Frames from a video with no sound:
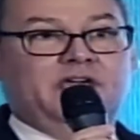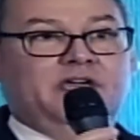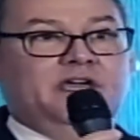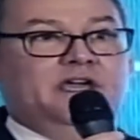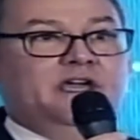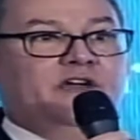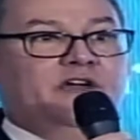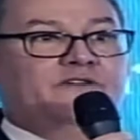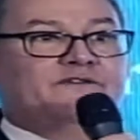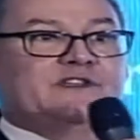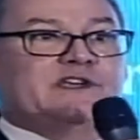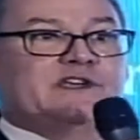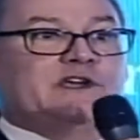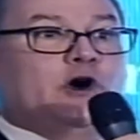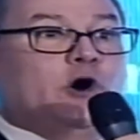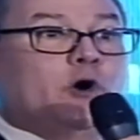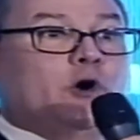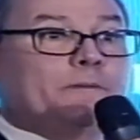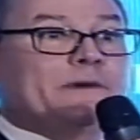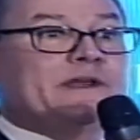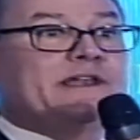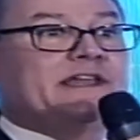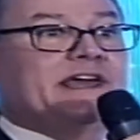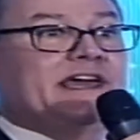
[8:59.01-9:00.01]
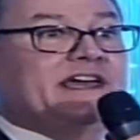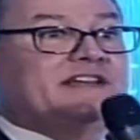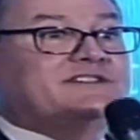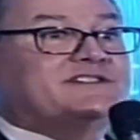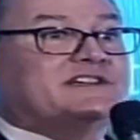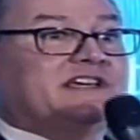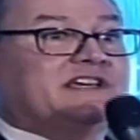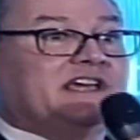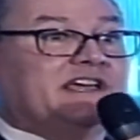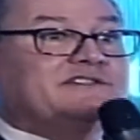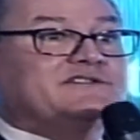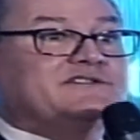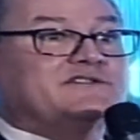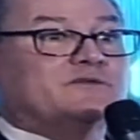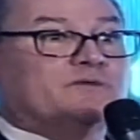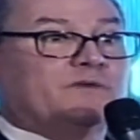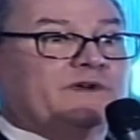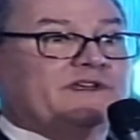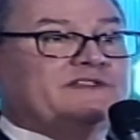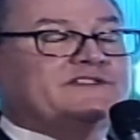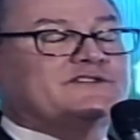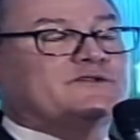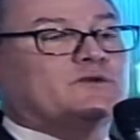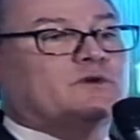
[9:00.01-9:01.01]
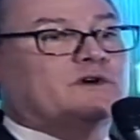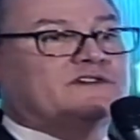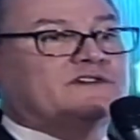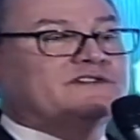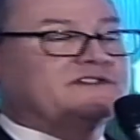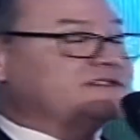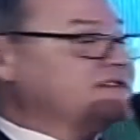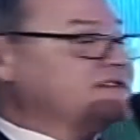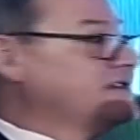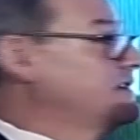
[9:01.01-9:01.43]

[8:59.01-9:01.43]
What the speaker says: If the open educational resource